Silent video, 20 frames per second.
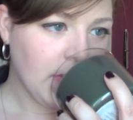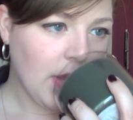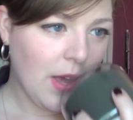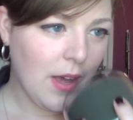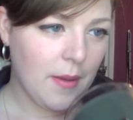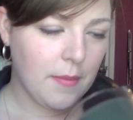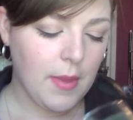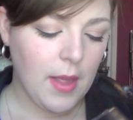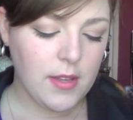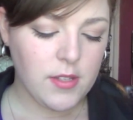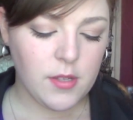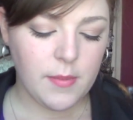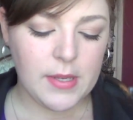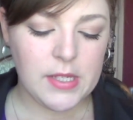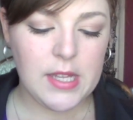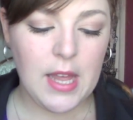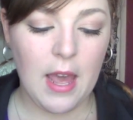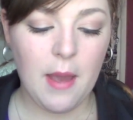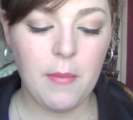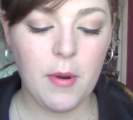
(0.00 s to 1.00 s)
Not so
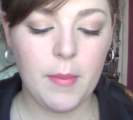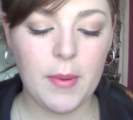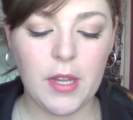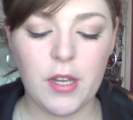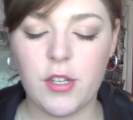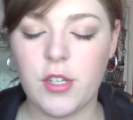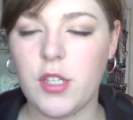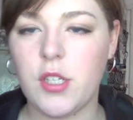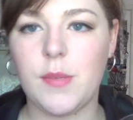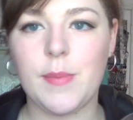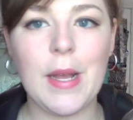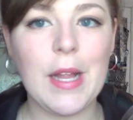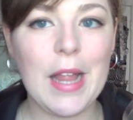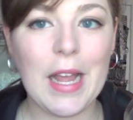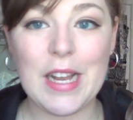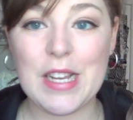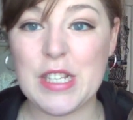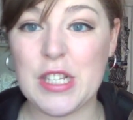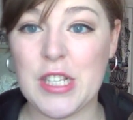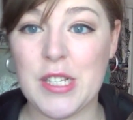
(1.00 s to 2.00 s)
much the amber, but you just smell
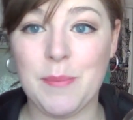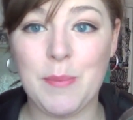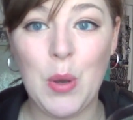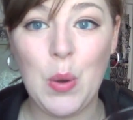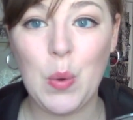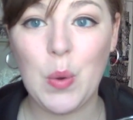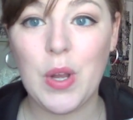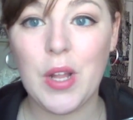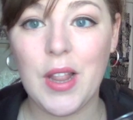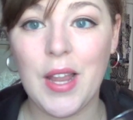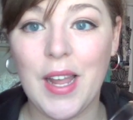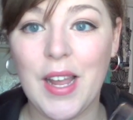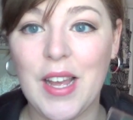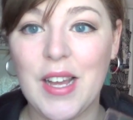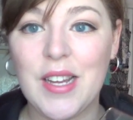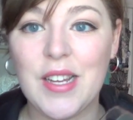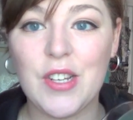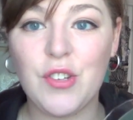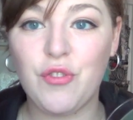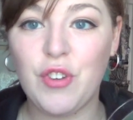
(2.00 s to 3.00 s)
like smoke, like
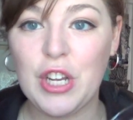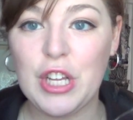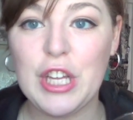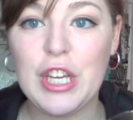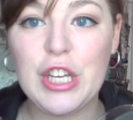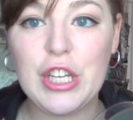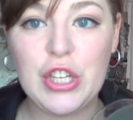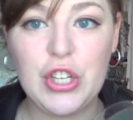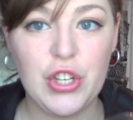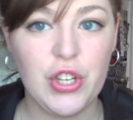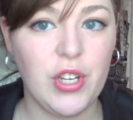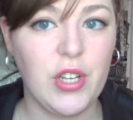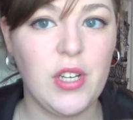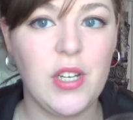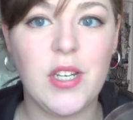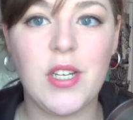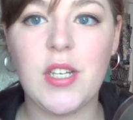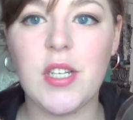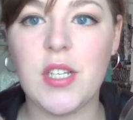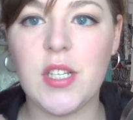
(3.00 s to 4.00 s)
really
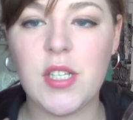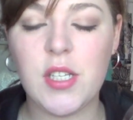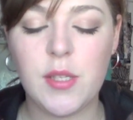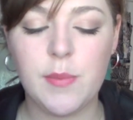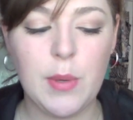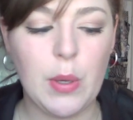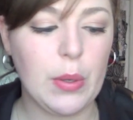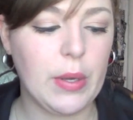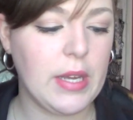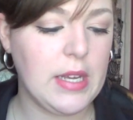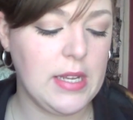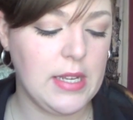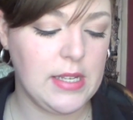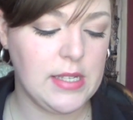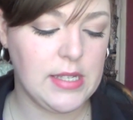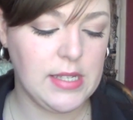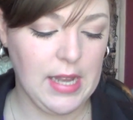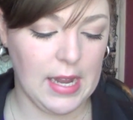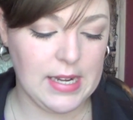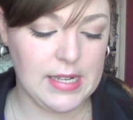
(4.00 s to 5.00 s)
good smoky
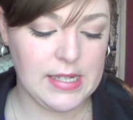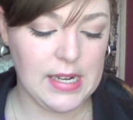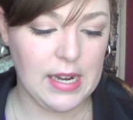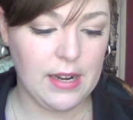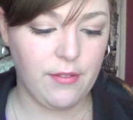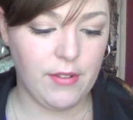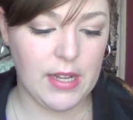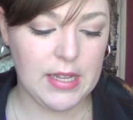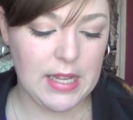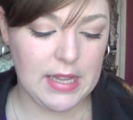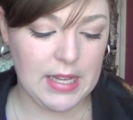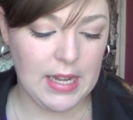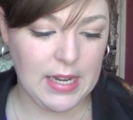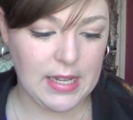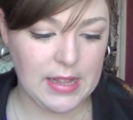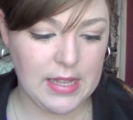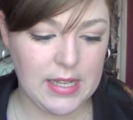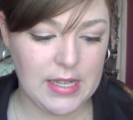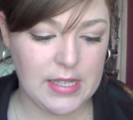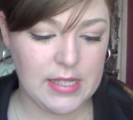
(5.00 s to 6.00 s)
scent. I really
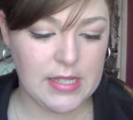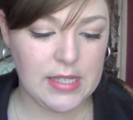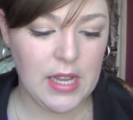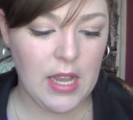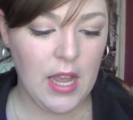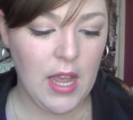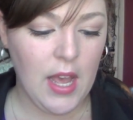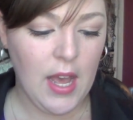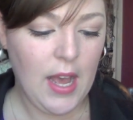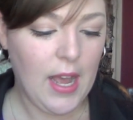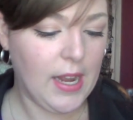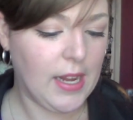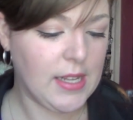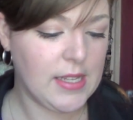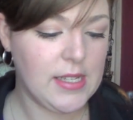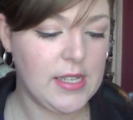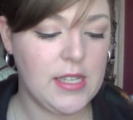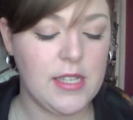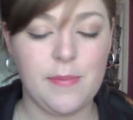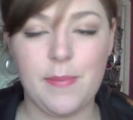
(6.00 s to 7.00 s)
like this. I
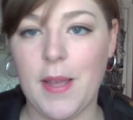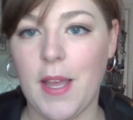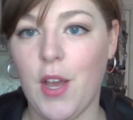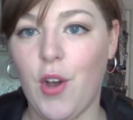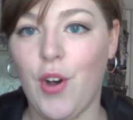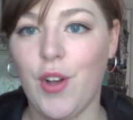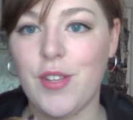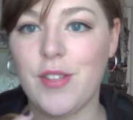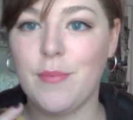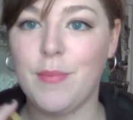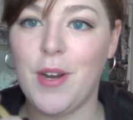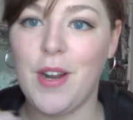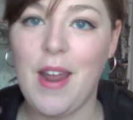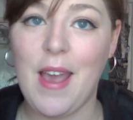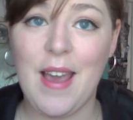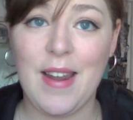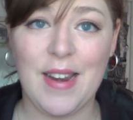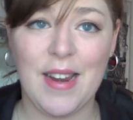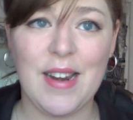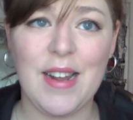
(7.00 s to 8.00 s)
could see this being awesome on
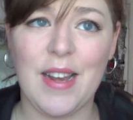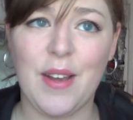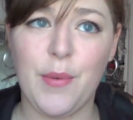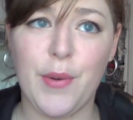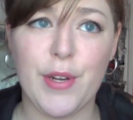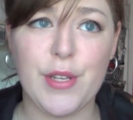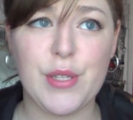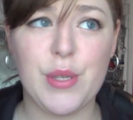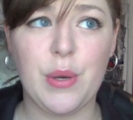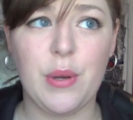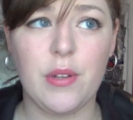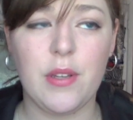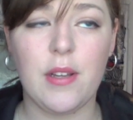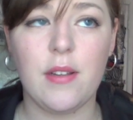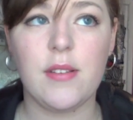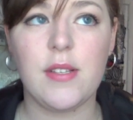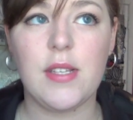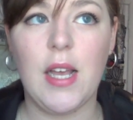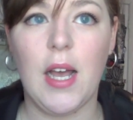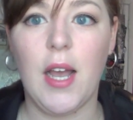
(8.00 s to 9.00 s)
any night where it's cold
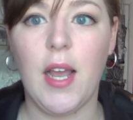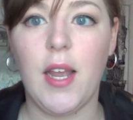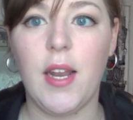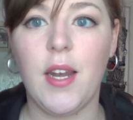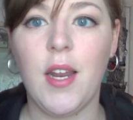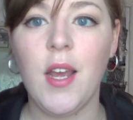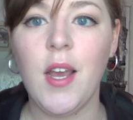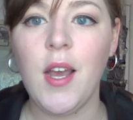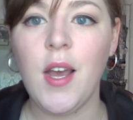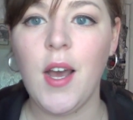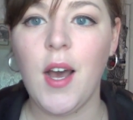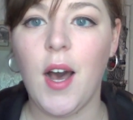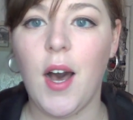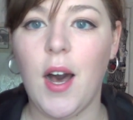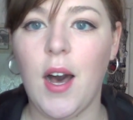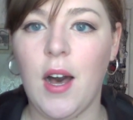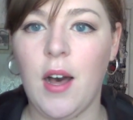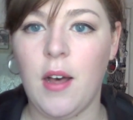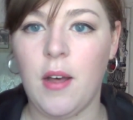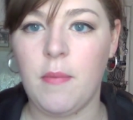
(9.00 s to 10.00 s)
outside.
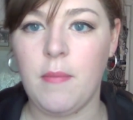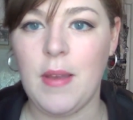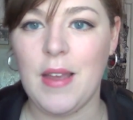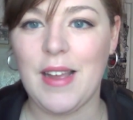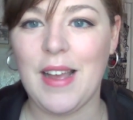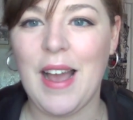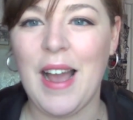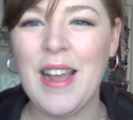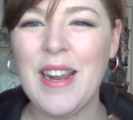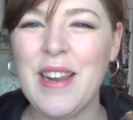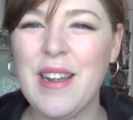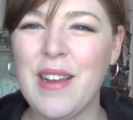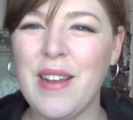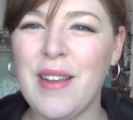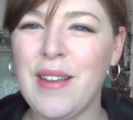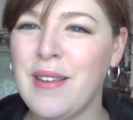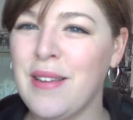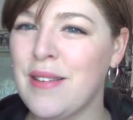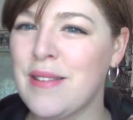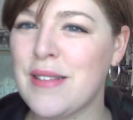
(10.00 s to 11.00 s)
It kind
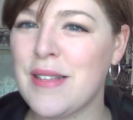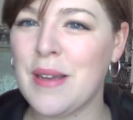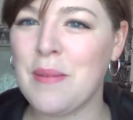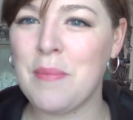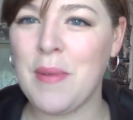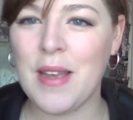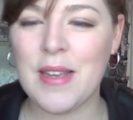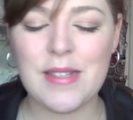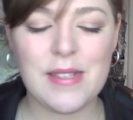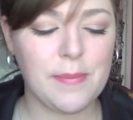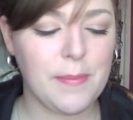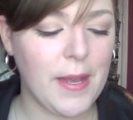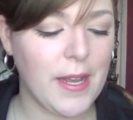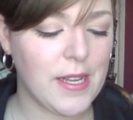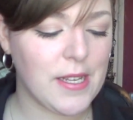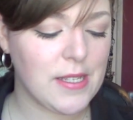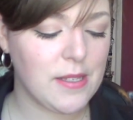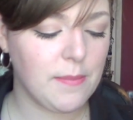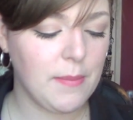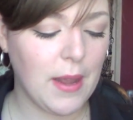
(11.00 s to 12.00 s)
of, in some
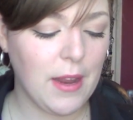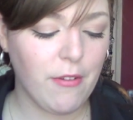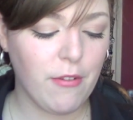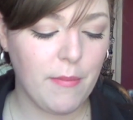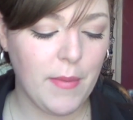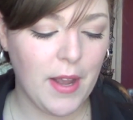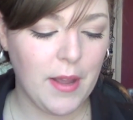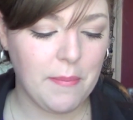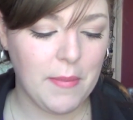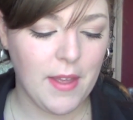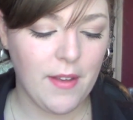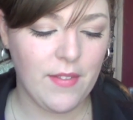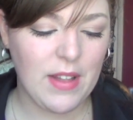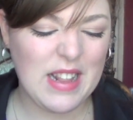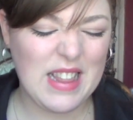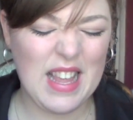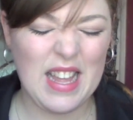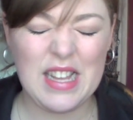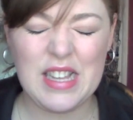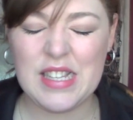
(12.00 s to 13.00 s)
aspects, might remind me of
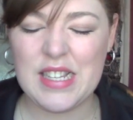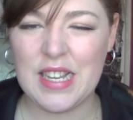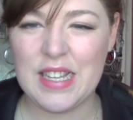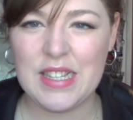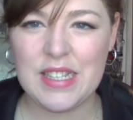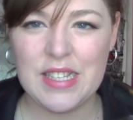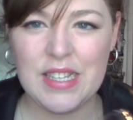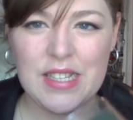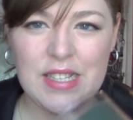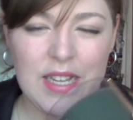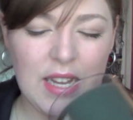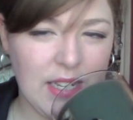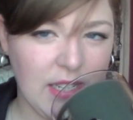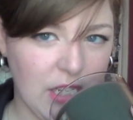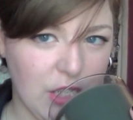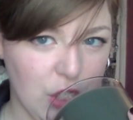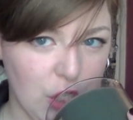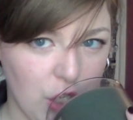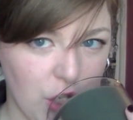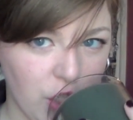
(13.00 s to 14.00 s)
like the incensey scent
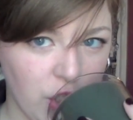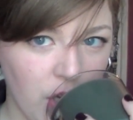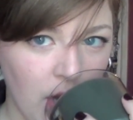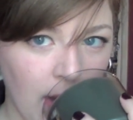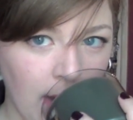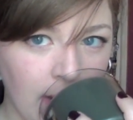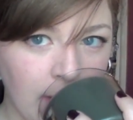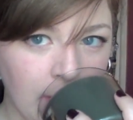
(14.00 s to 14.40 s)
at church.